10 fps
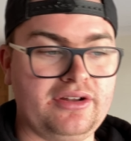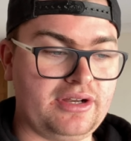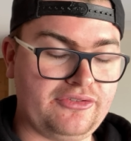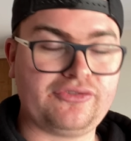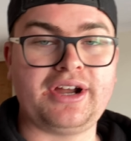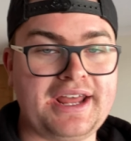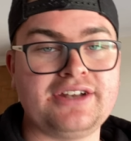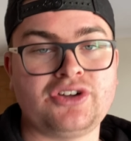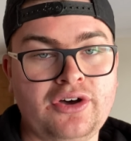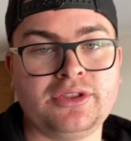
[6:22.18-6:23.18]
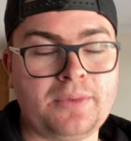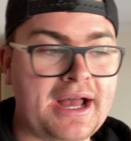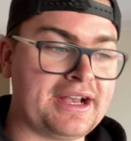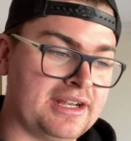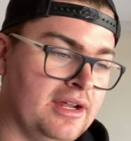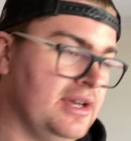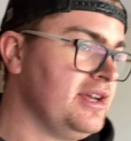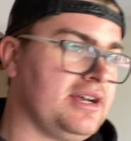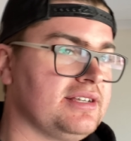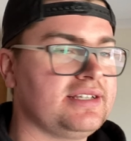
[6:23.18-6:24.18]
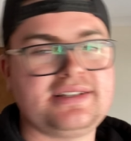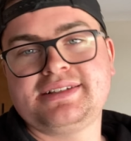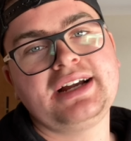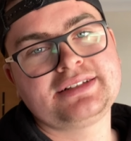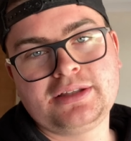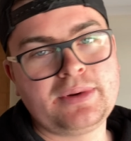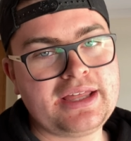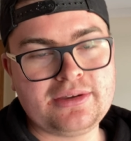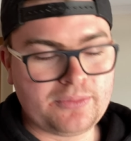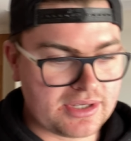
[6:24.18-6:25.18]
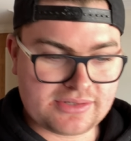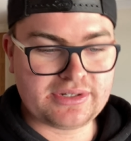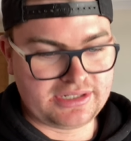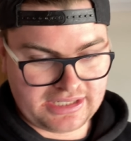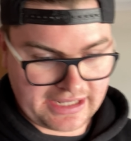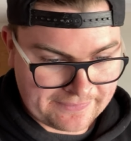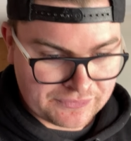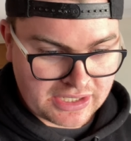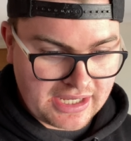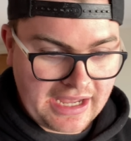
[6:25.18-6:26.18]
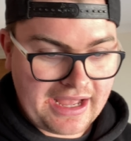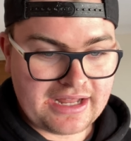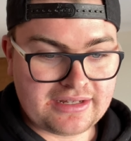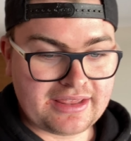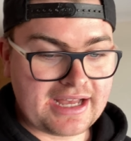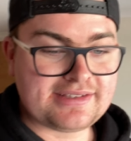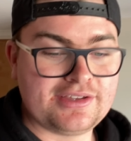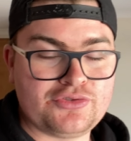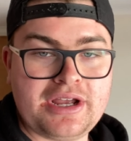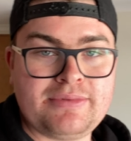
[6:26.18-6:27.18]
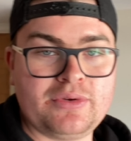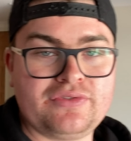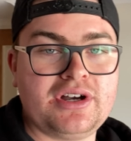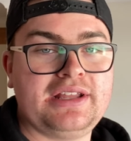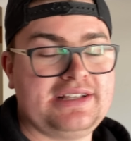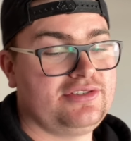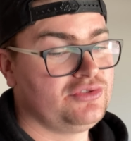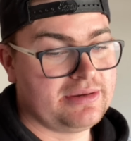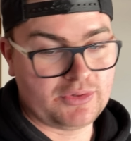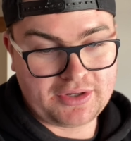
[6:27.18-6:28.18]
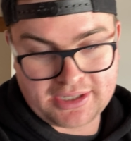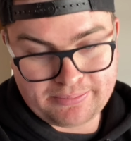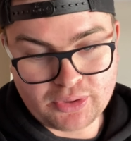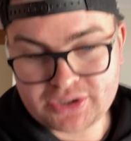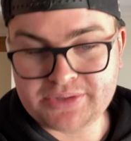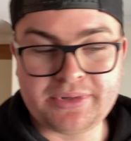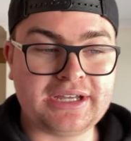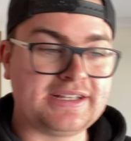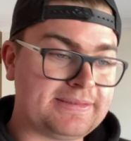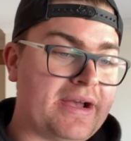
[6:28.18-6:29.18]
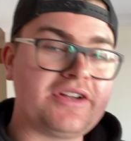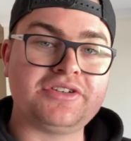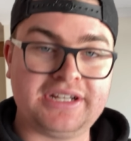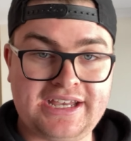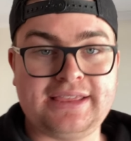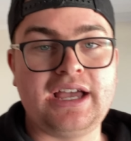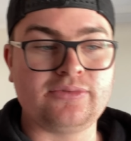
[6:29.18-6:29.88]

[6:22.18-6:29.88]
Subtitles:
front end on the wagon, because that's exactly the way that it was originally. And that's the dream that we've got. That's the dream that we're going to push, and we're going to smash it and get that